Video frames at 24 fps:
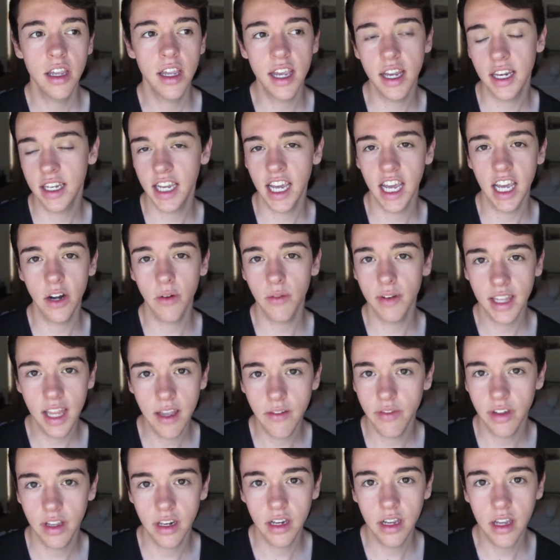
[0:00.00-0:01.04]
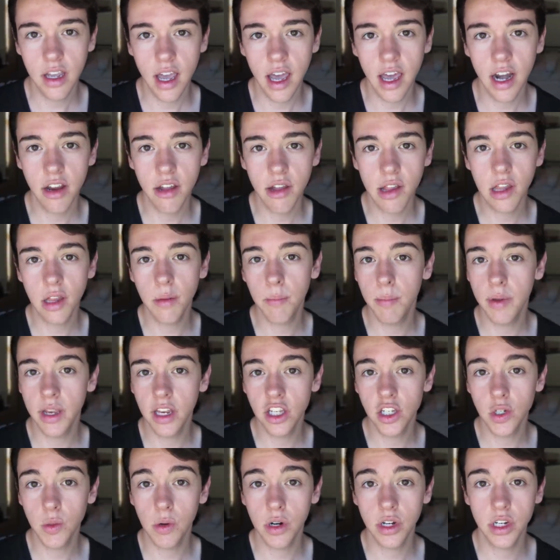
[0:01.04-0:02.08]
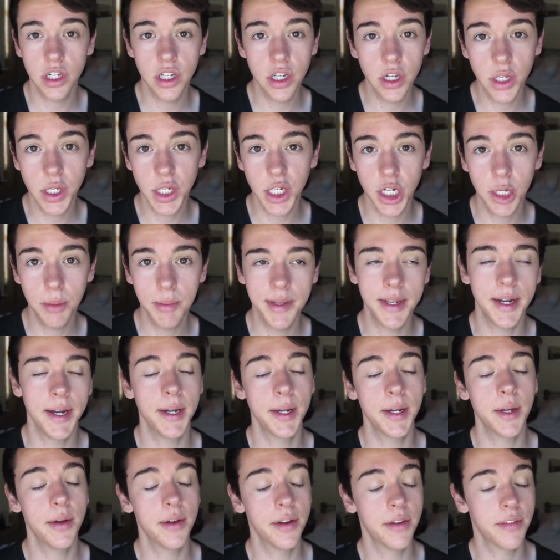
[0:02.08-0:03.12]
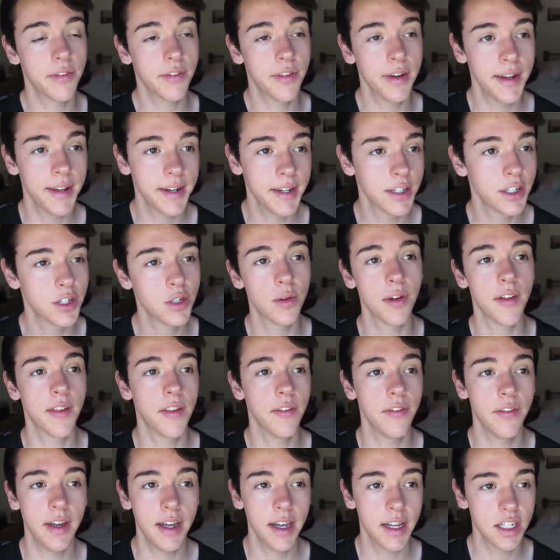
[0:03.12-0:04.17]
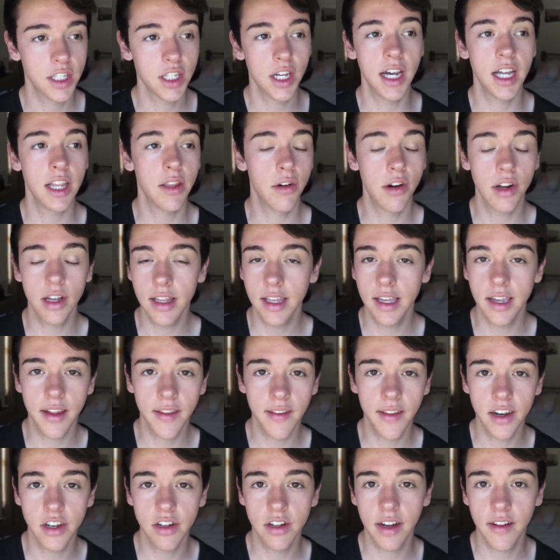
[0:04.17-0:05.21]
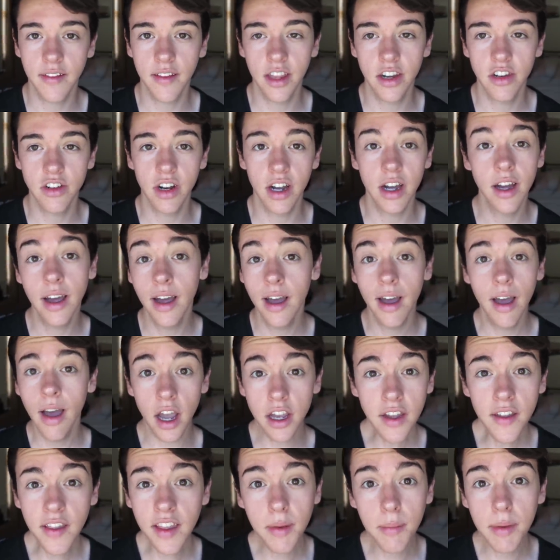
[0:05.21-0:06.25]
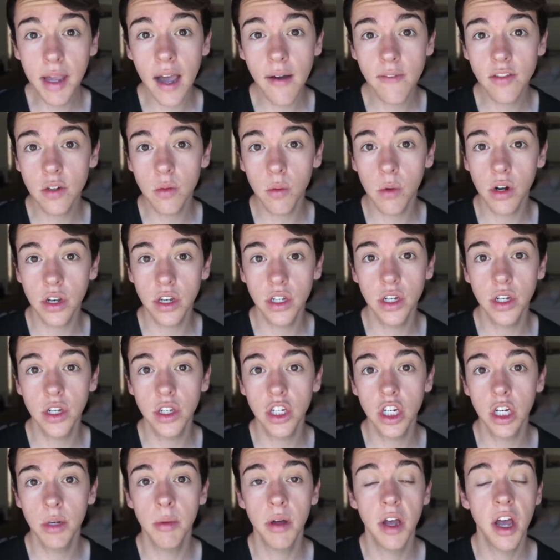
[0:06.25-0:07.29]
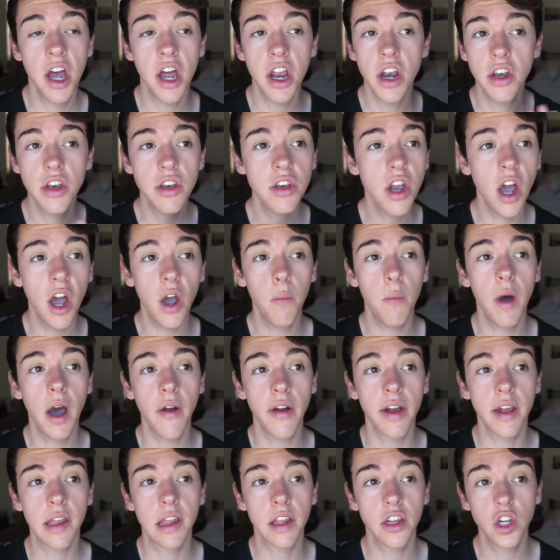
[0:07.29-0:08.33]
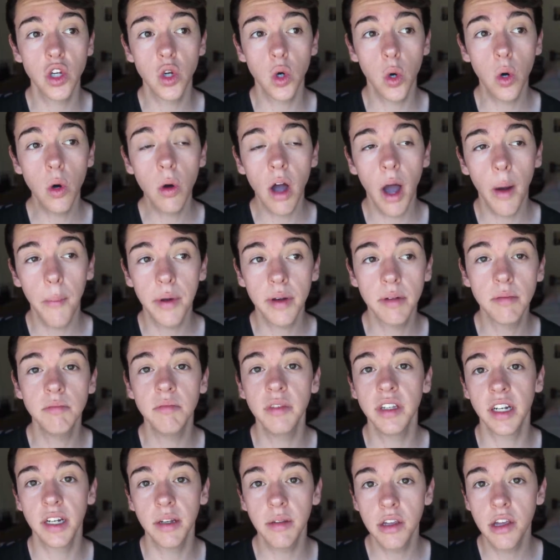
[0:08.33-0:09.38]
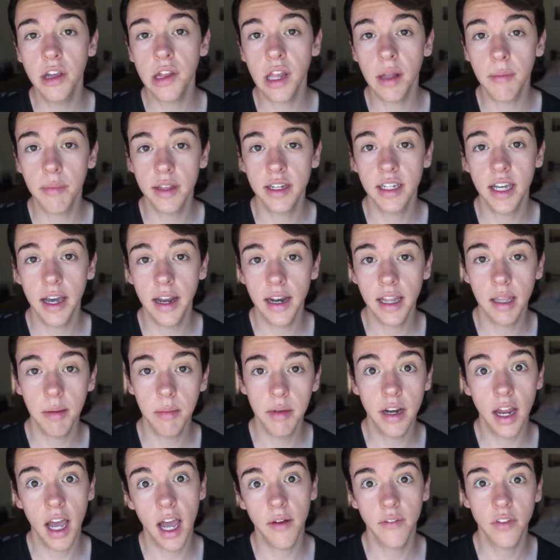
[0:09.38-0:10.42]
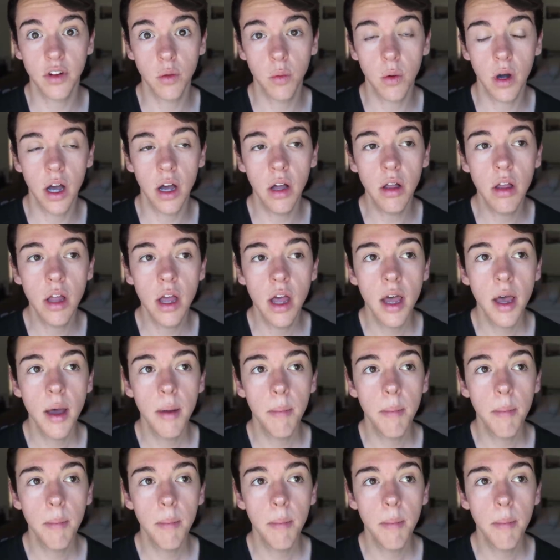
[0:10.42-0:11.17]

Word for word: year 10 or 11 and I used to binge watch YouTube, you know, Connor Franta, Troye Sivan, Tyler Oakley, etc, etc. I used to be able to watch YouTube, no worries. Sure, I would, you know, use up the data limit after a while.